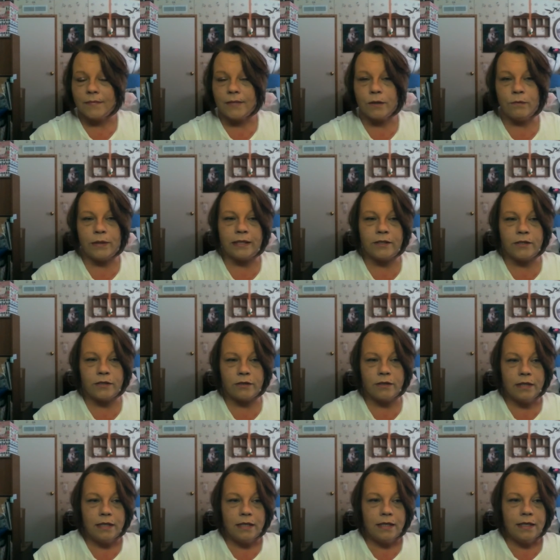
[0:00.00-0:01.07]
which
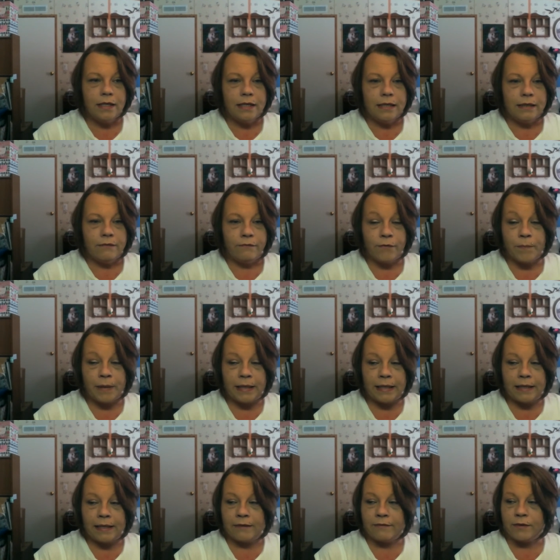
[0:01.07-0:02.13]
for
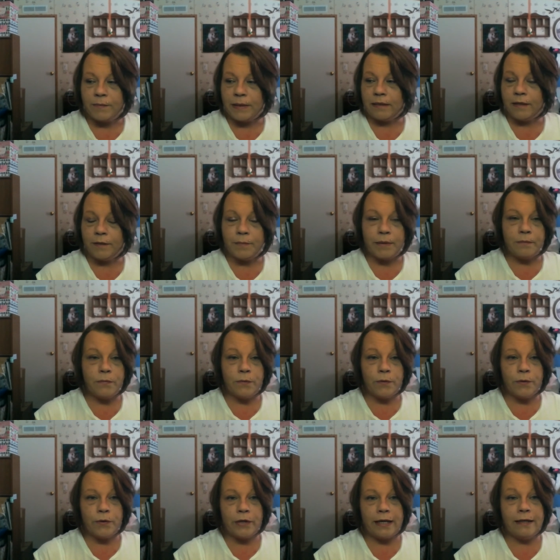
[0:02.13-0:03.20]
me gives me a little bit more
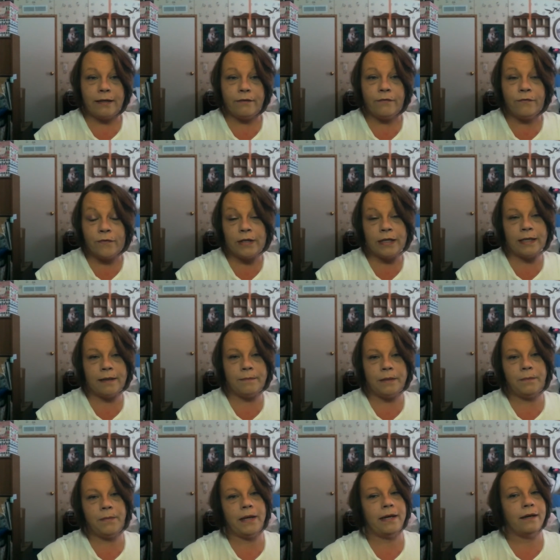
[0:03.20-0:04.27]
creative freedom to buy